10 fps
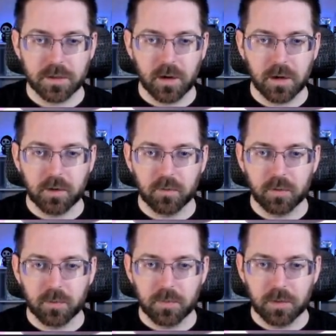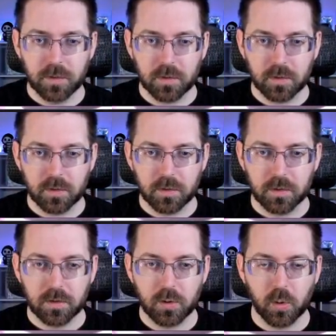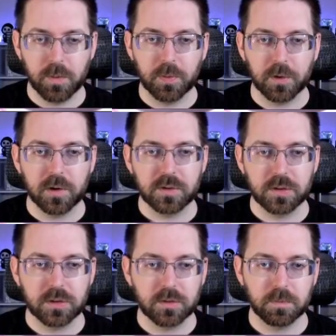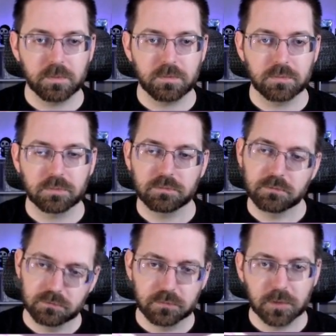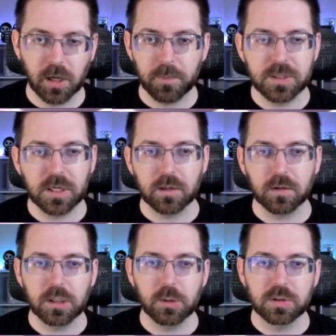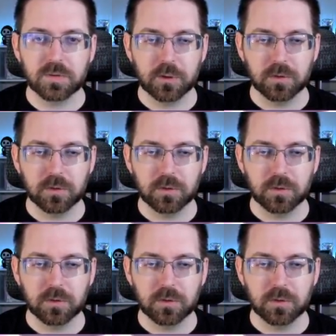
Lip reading: dining room. Coin purse. Not particularly useful,